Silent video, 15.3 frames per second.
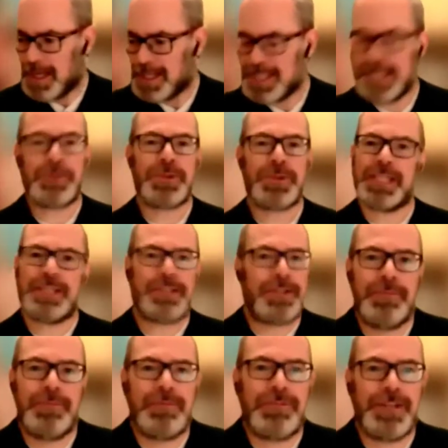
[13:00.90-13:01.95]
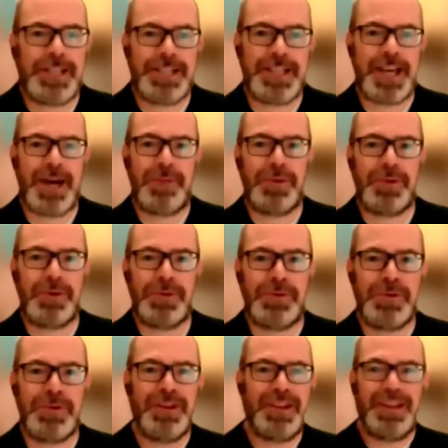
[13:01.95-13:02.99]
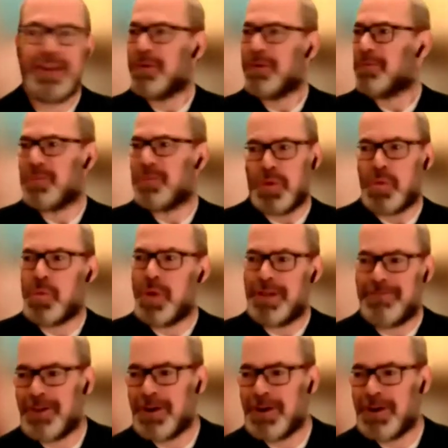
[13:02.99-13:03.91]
till system, for example, you know, we've